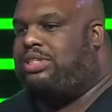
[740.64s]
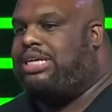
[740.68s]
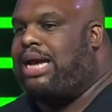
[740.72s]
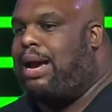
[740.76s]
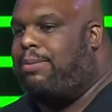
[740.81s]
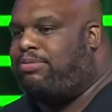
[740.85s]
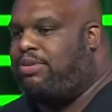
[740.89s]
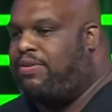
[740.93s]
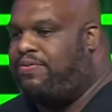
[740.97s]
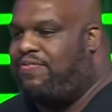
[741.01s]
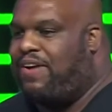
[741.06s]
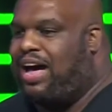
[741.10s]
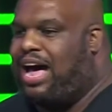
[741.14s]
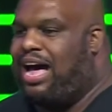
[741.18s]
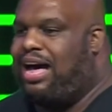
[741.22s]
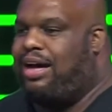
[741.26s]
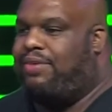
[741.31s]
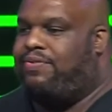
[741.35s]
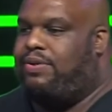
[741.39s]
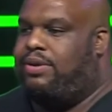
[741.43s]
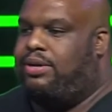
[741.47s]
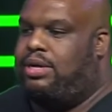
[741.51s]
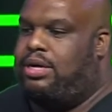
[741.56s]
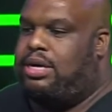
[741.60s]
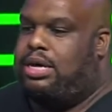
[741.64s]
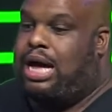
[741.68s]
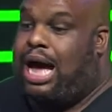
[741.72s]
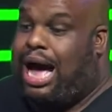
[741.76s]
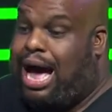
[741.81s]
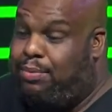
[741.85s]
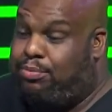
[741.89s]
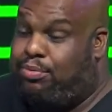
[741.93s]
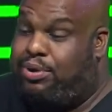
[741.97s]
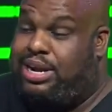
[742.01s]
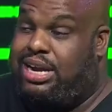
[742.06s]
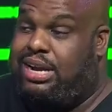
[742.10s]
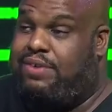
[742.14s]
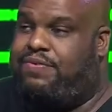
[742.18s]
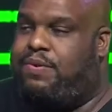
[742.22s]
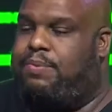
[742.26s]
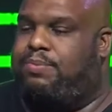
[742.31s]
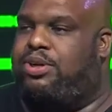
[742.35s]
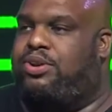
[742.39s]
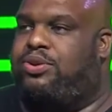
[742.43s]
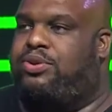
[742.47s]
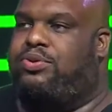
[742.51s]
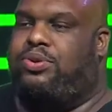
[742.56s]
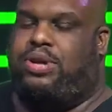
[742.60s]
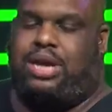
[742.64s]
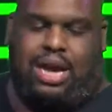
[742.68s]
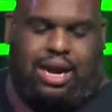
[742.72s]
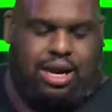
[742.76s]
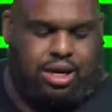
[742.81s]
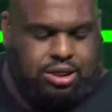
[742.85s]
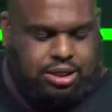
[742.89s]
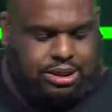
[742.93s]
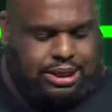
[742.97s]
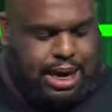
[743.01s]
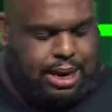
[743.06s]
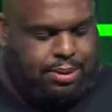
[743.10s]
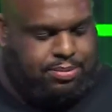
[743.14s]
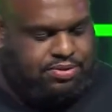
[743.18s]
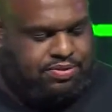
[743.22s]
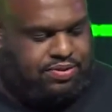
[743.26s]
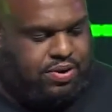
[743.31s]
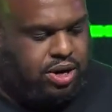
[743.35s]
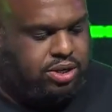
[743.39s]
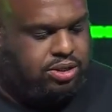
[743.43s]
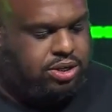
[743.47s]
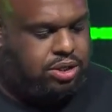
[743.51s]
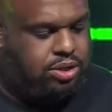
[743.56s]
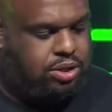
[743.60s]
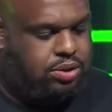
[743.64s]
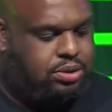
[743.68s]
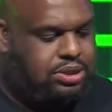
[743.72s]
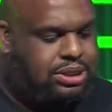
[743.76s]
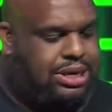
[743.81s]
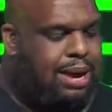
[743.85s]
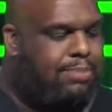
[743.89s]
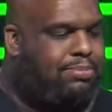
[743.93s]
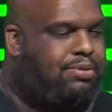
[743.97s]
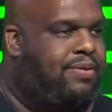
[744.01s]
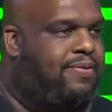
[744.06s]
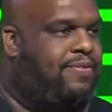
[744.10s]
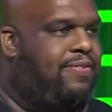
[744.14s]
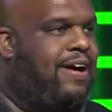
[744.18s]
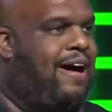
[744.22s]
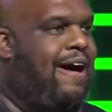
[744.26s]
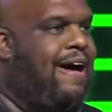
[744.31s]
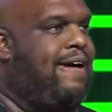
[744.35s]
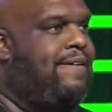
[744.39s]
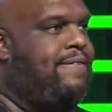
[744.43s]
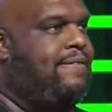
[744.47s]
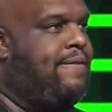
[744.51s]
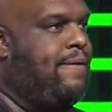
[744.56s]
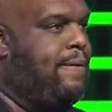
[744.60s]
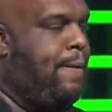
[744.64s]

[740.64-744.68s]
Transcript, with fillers: chapter 5. I'm reading from the New King James Version, Luke chapter 5.